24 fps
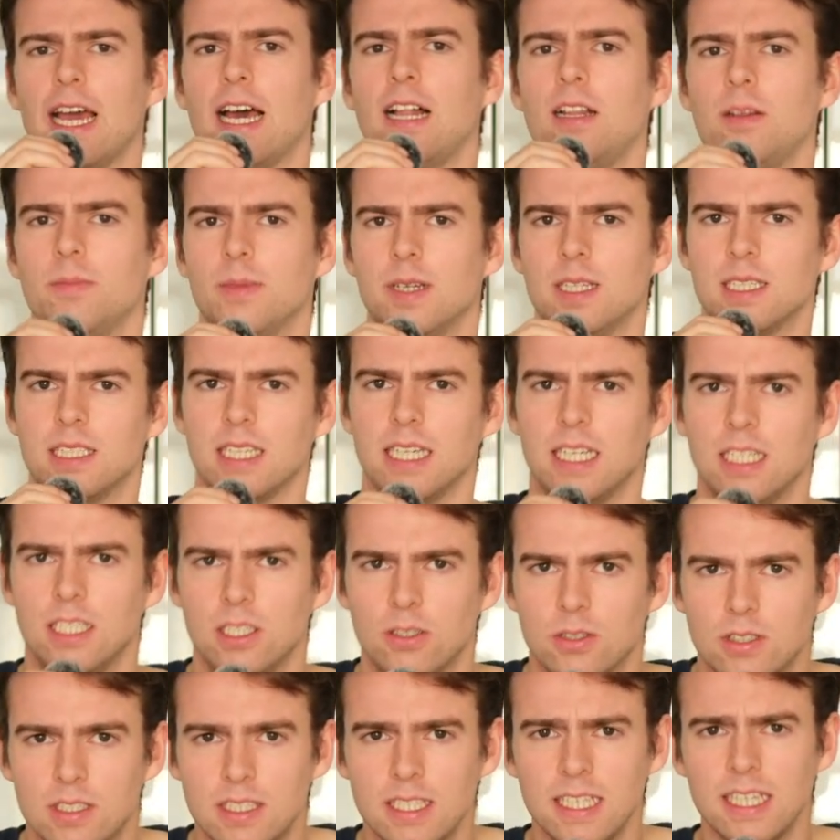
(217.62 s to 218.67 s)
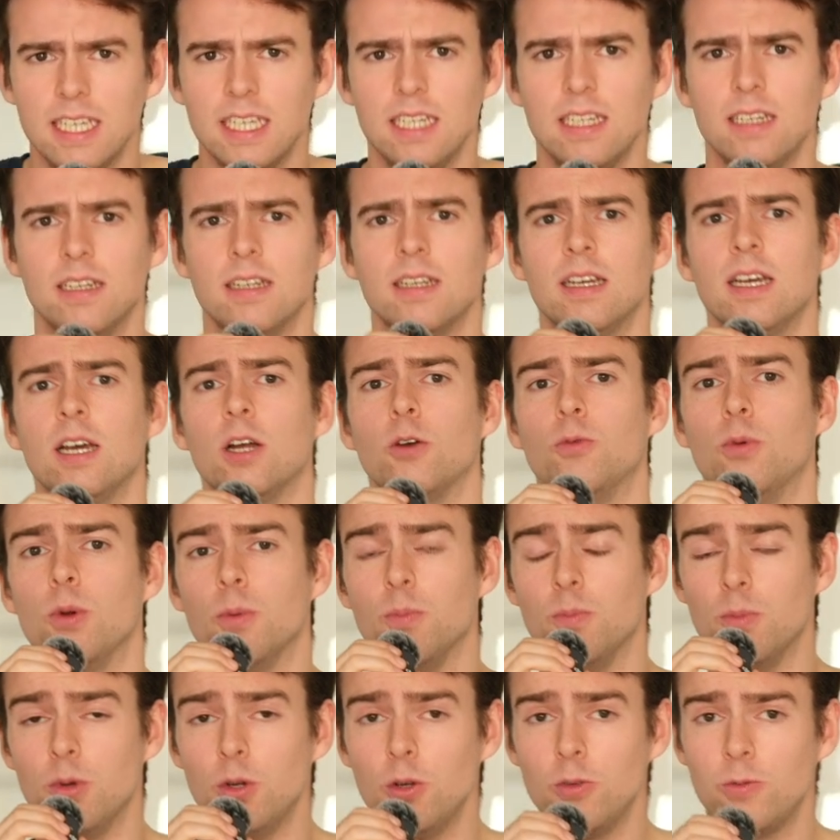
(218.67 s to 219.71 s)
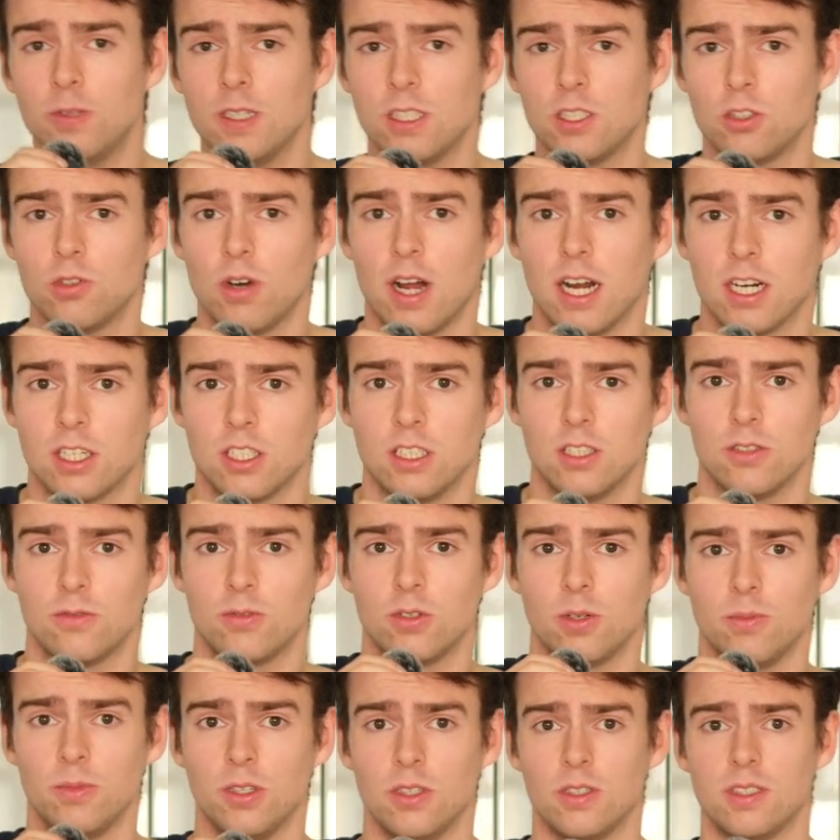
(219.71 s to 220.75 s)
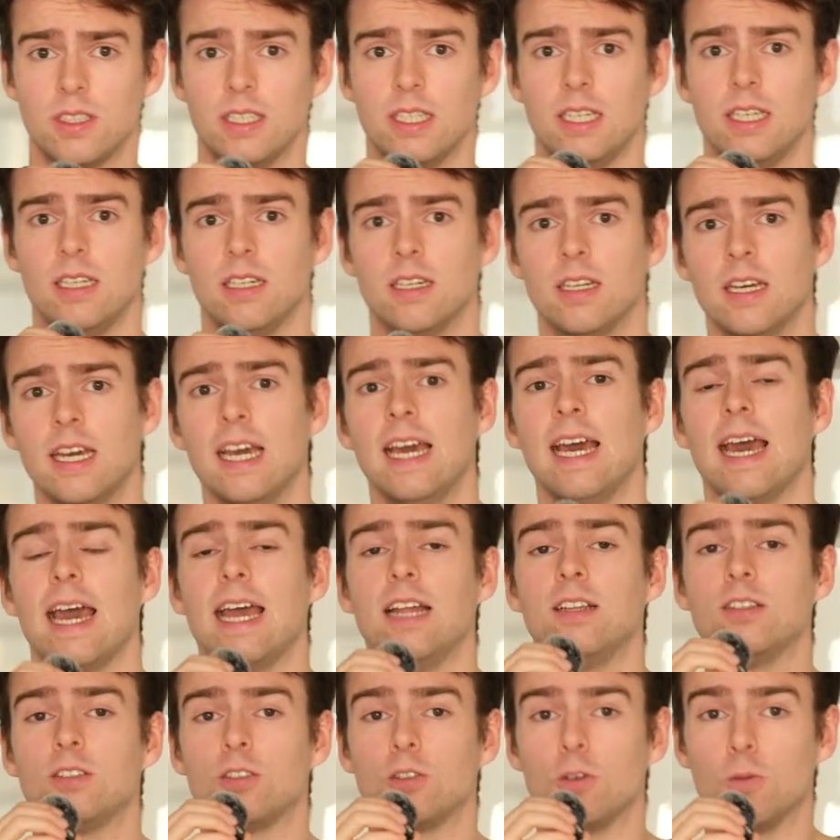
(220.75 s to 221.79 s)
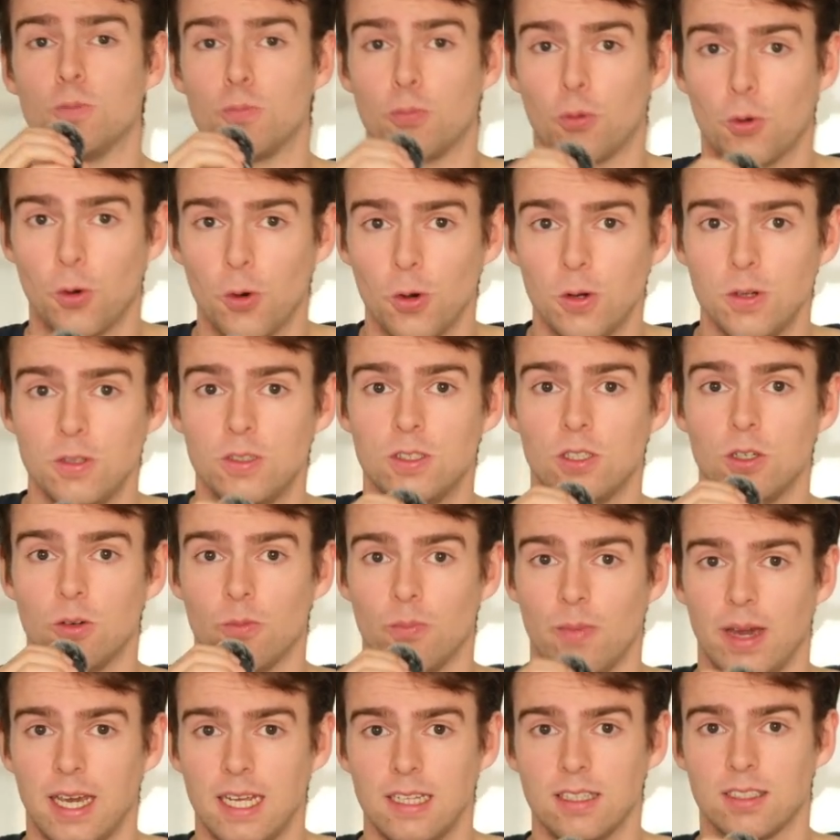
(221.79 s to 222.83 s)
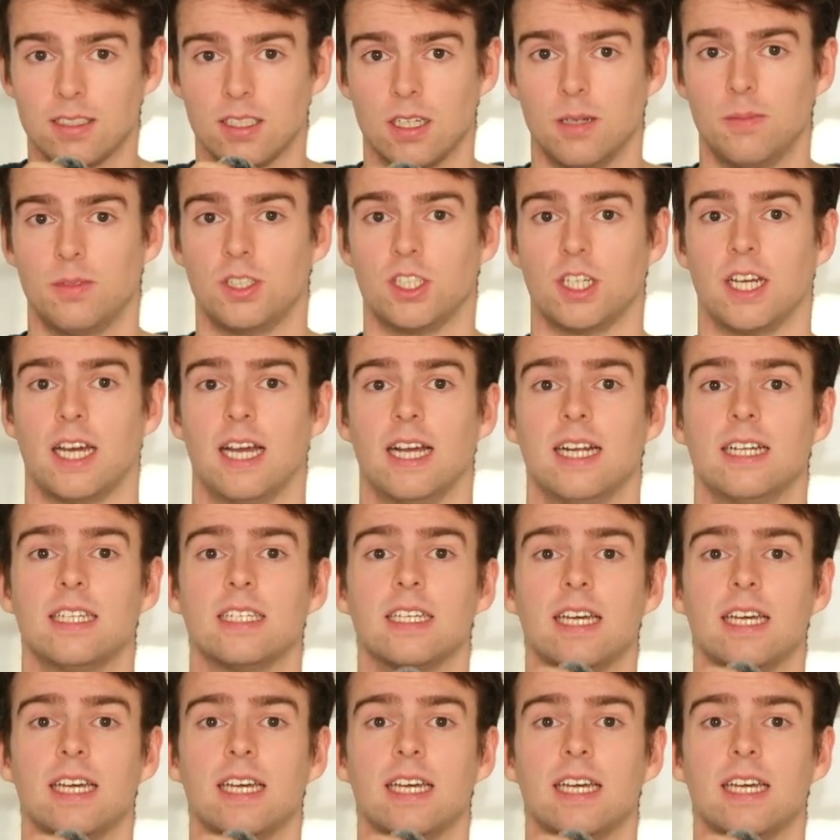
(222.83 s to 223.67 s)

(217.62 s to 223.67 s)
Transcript: elements in your scene, remove distractions from your scene, and support your main subject.